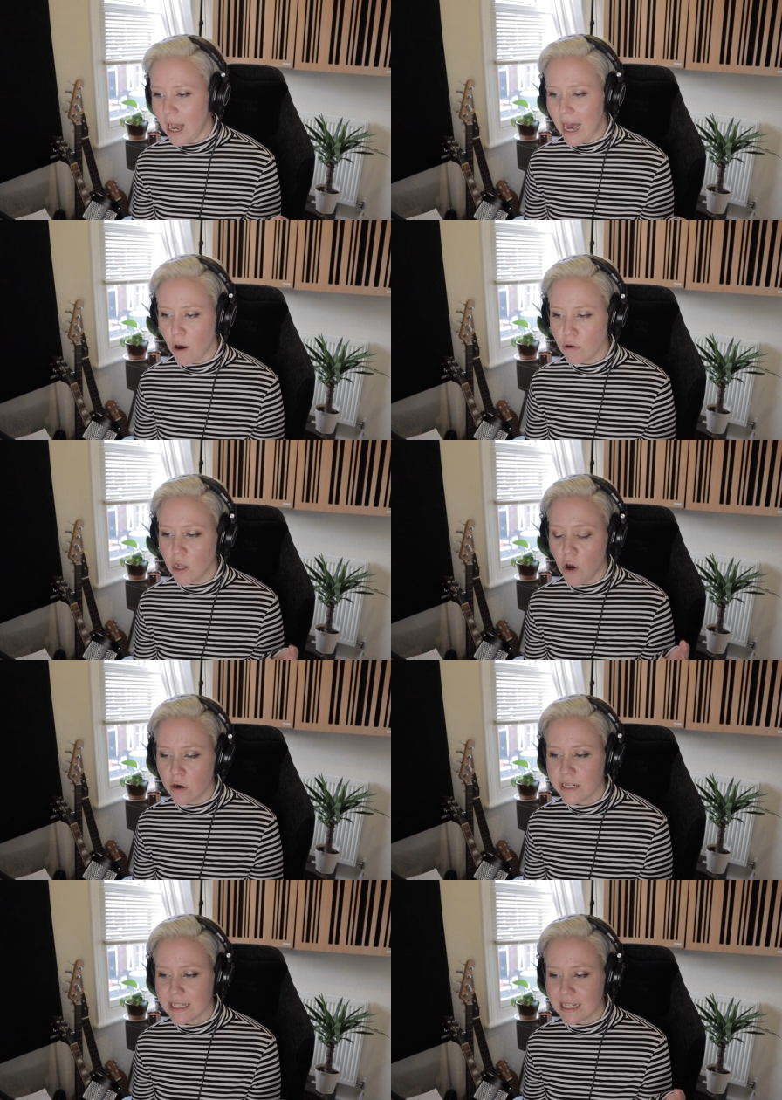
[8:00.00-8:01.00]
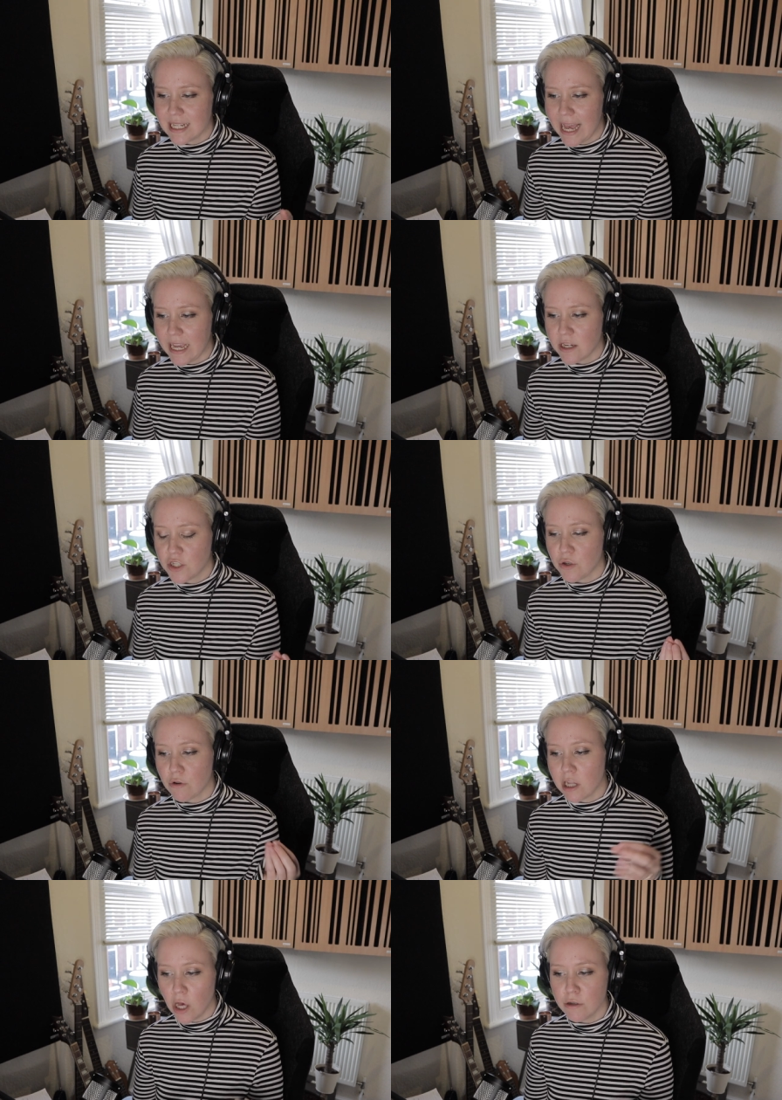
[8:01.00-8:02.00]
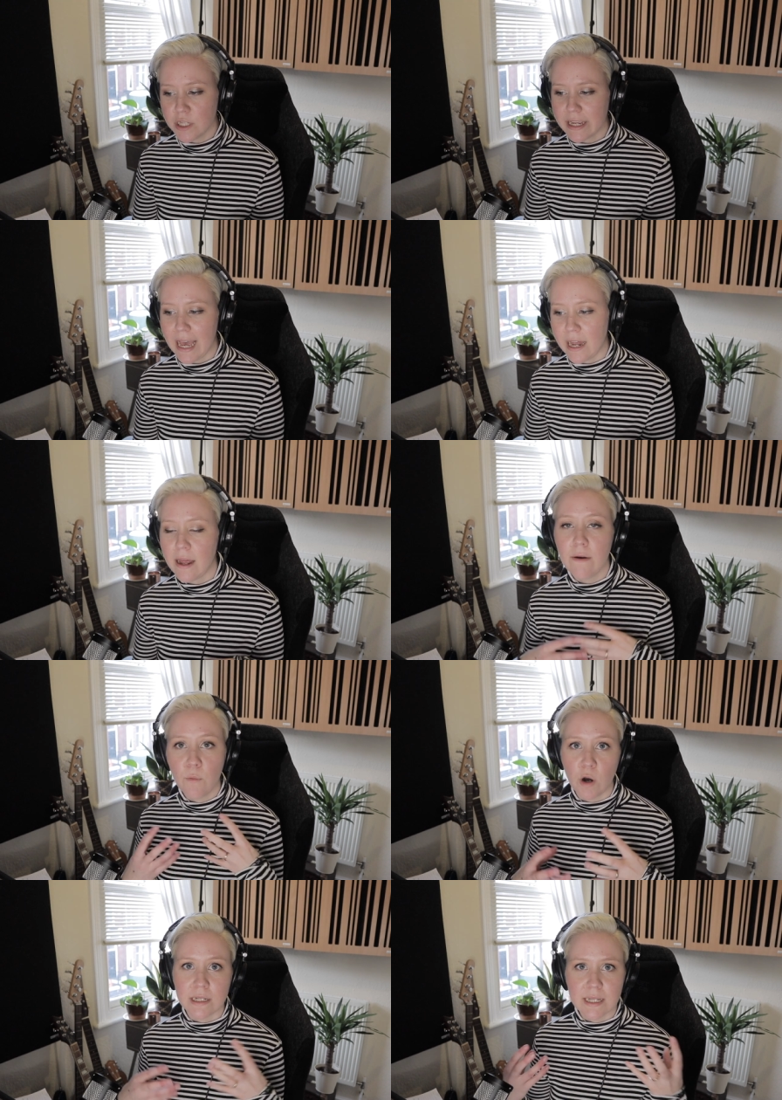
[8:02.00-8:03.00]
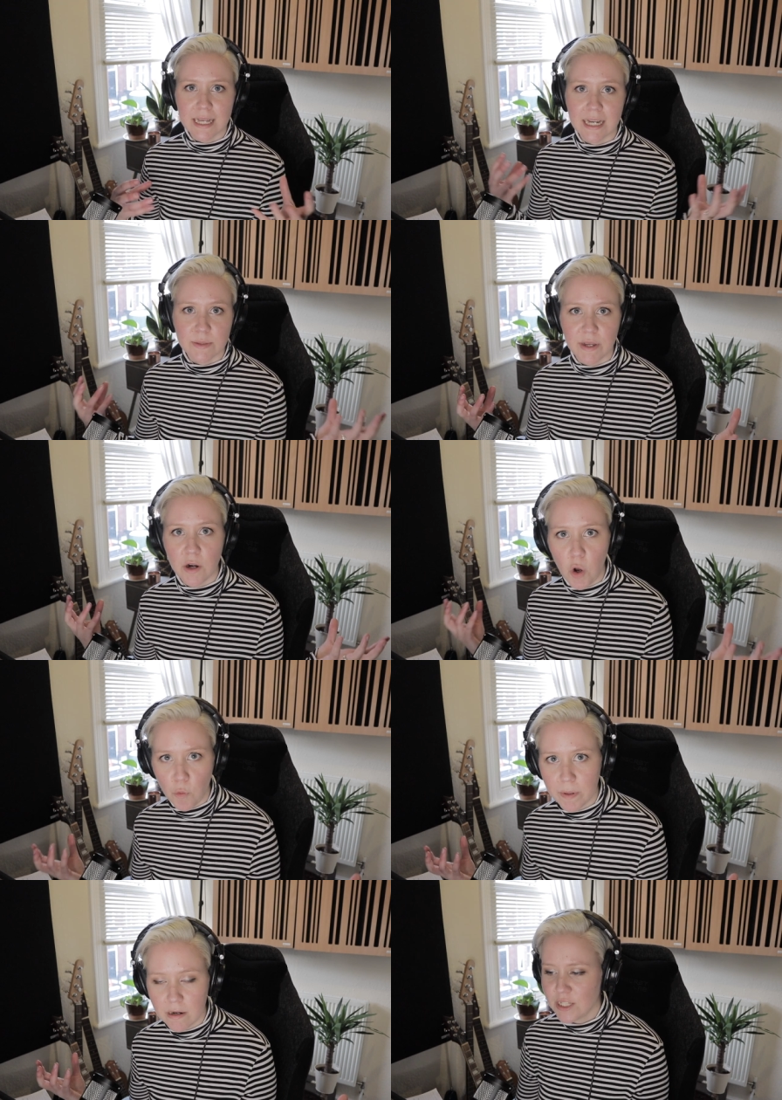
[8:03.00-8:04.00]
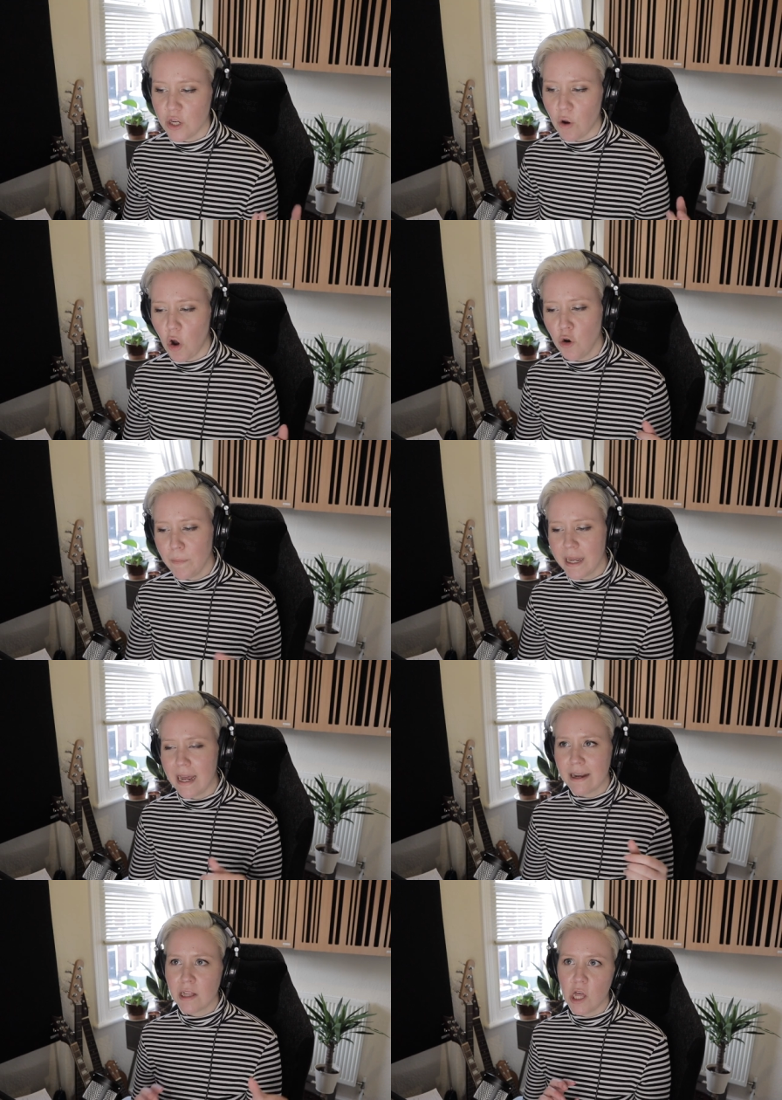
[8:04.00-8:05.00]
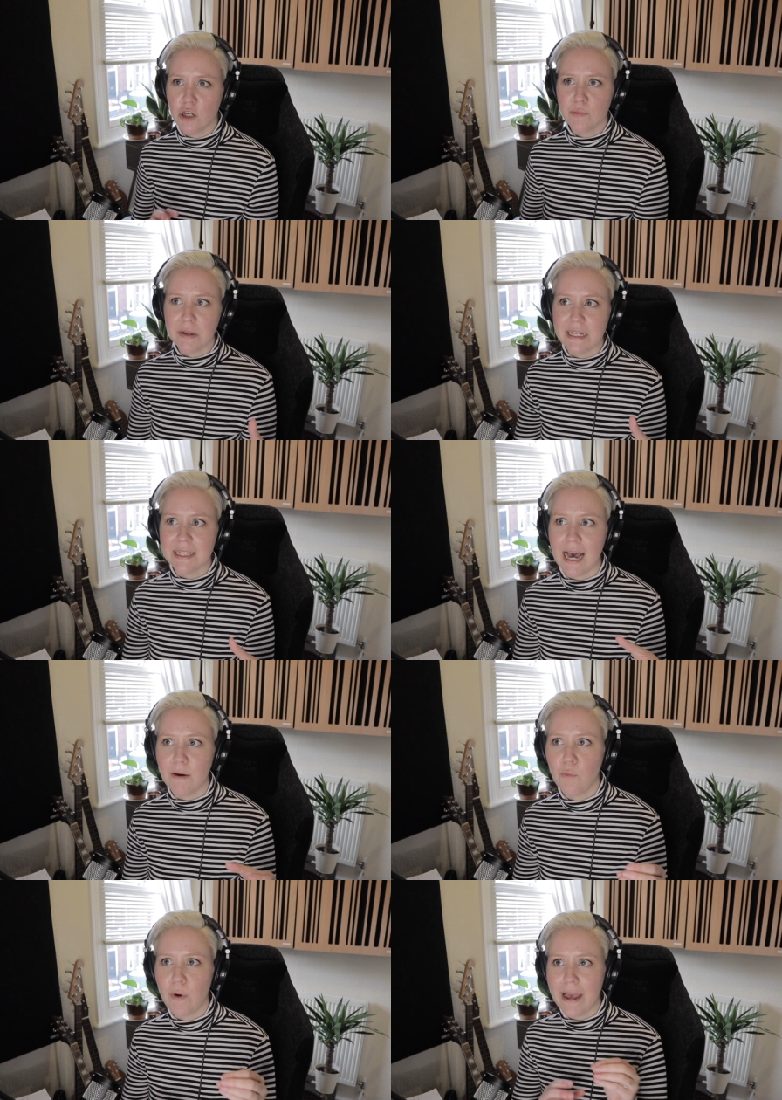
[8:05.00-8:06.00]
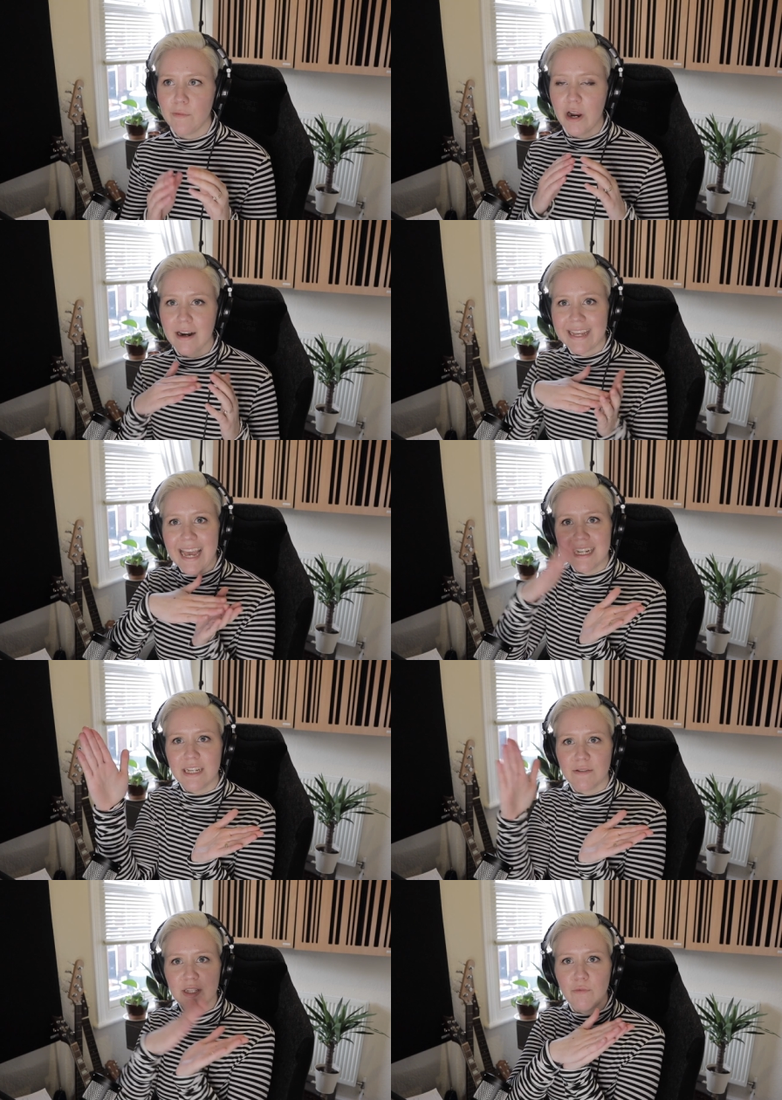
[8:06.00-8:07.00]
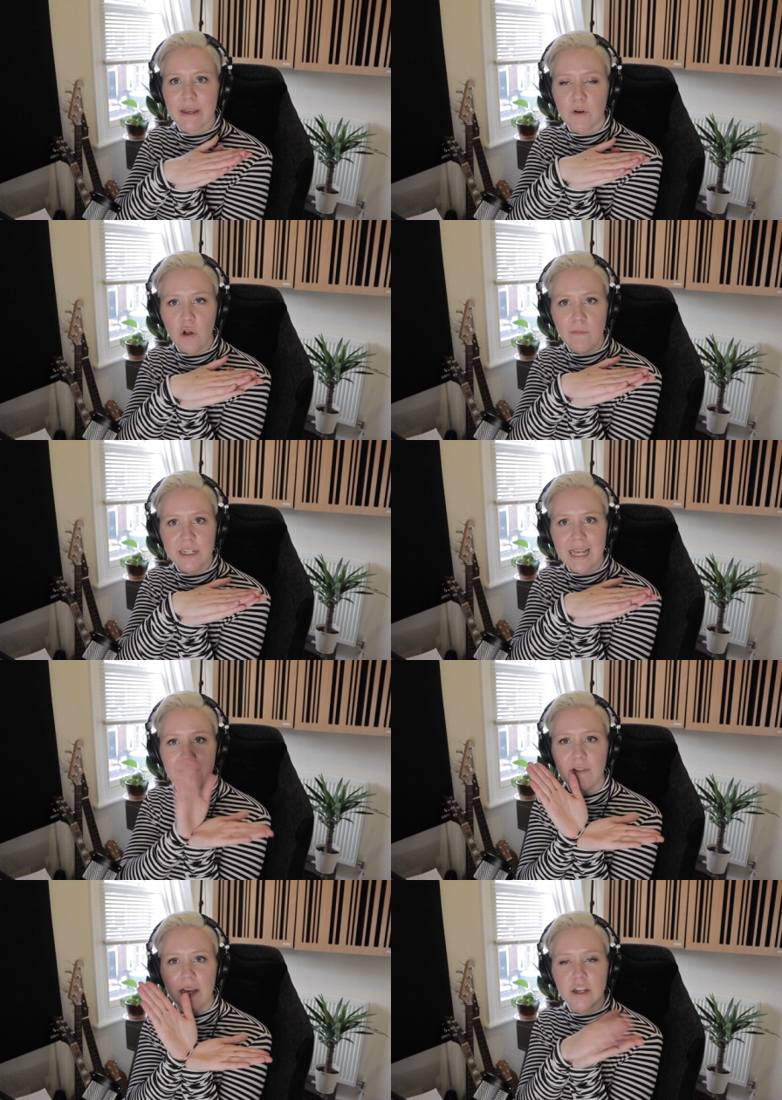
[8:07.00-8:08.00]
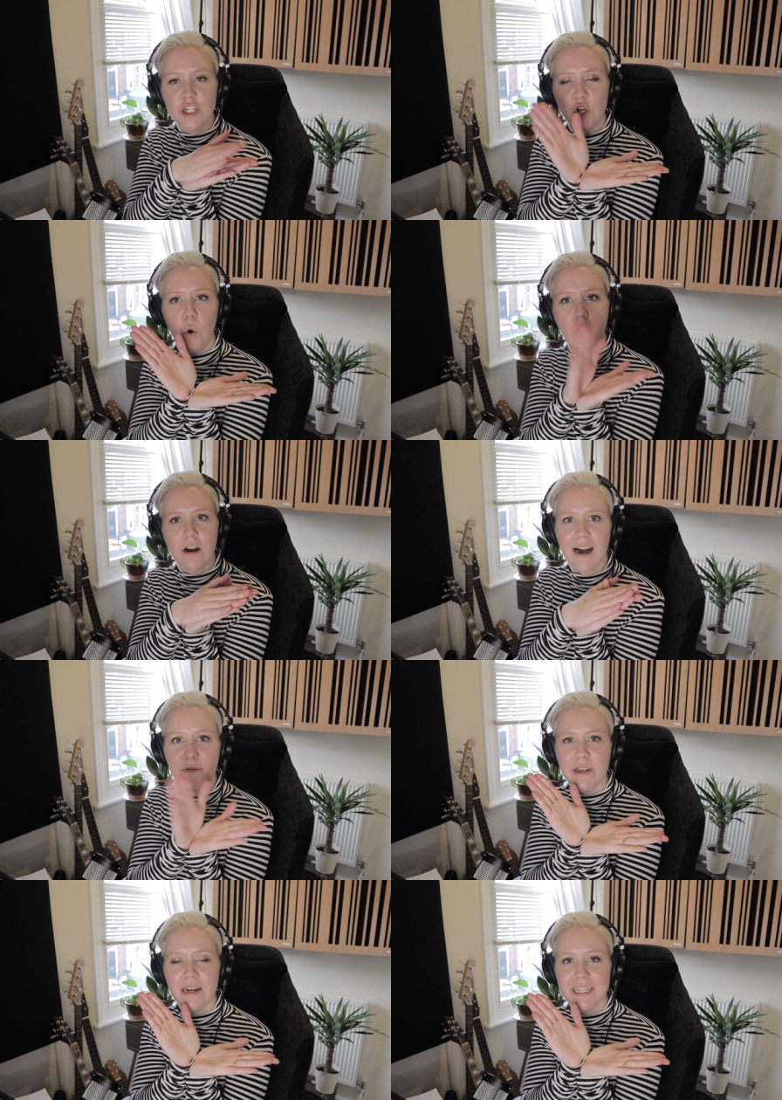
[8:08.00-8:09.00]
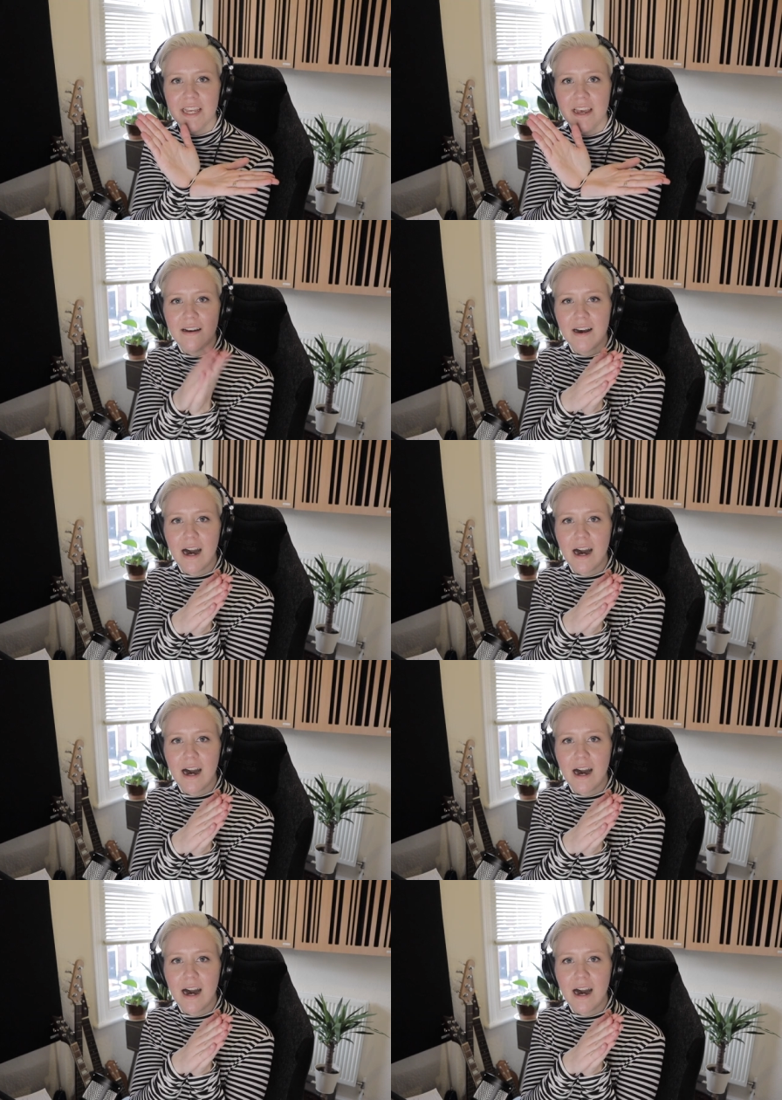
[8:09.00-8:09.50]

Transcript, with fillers: how long does it take to close again once it has been open? So open and close means that when we are gating, so we almost have like a door. Are we cutting it?